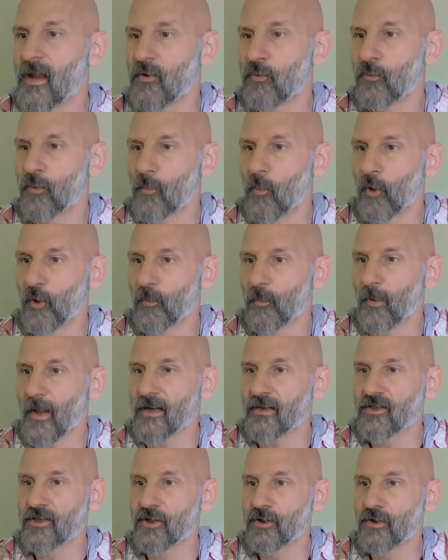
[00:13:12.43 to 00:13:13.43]
we're
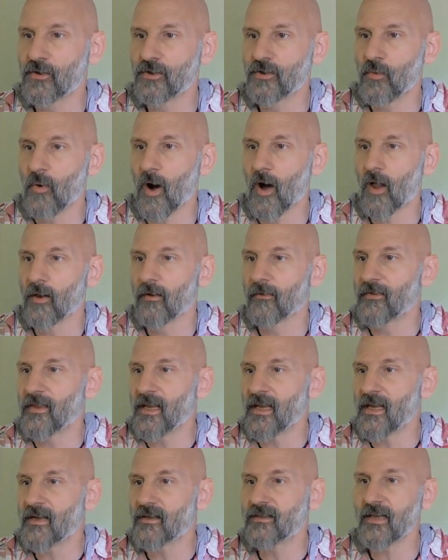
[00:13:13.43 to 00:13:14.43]
multiply 2 to all of
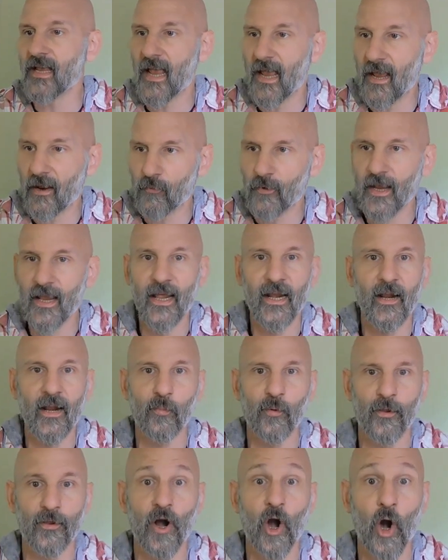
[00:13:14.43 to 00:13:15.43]
these, and we end
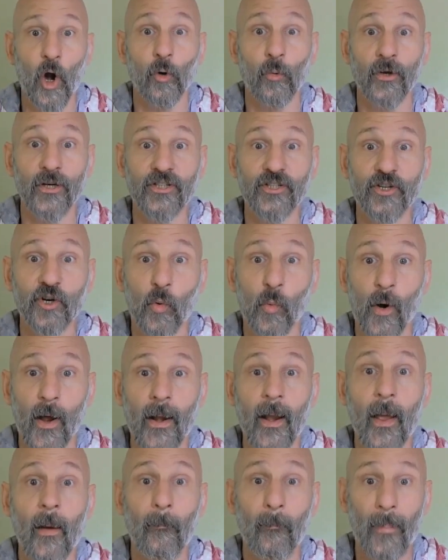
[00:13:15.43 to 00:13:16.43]
up with our original
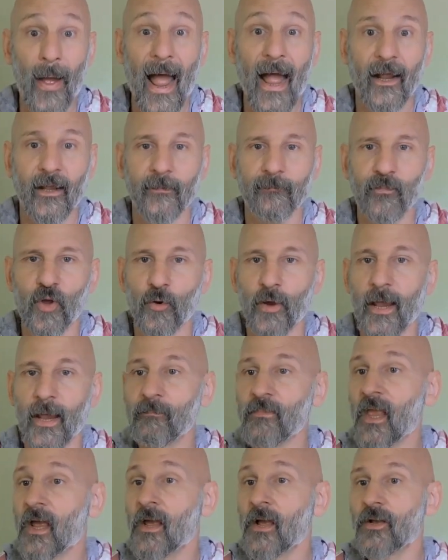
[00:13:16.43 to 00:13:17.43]
one back.
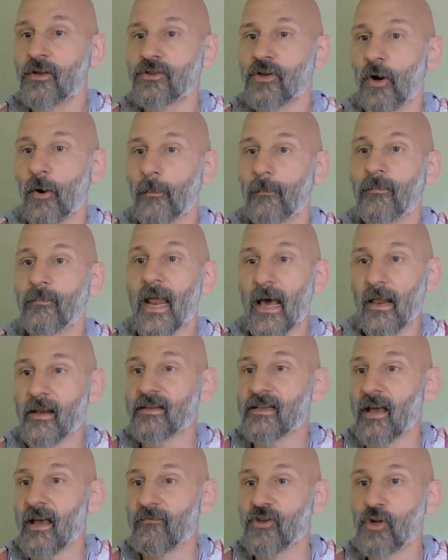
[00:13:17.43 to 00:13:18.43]
Okay, so now
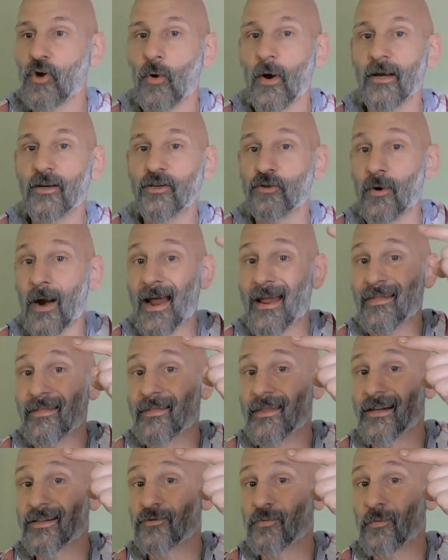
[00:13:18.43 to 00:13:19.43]
let's have you go ahead and try
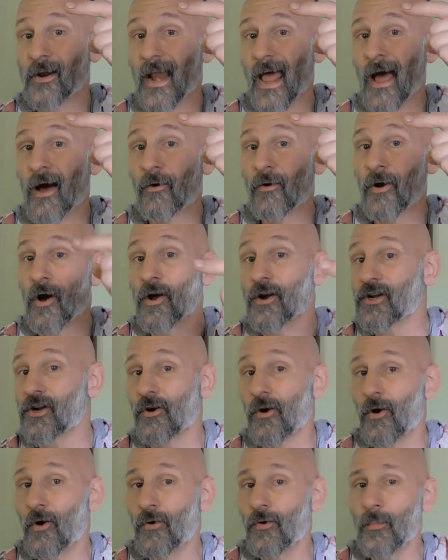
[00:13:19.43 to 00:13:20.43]
this one out on
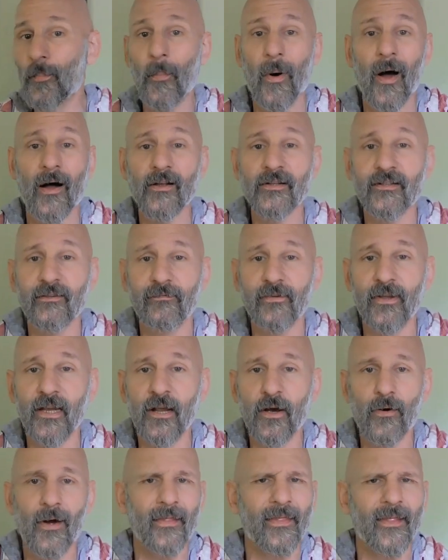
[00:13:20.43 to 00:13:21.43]
your own. Pause the
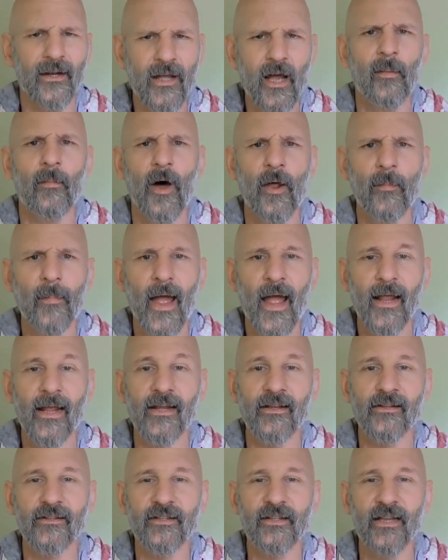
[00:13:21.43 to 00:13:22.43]
video and then come on back
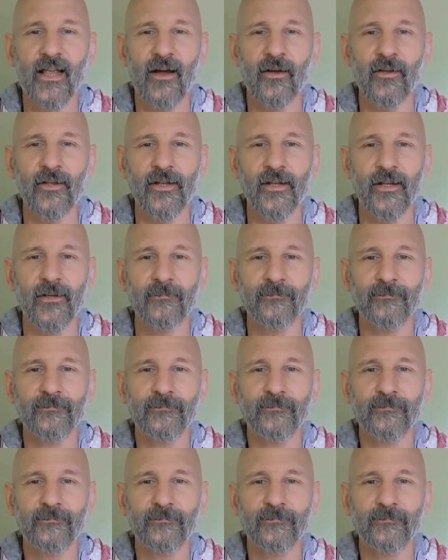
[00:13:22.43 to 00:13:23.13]
and see how you did.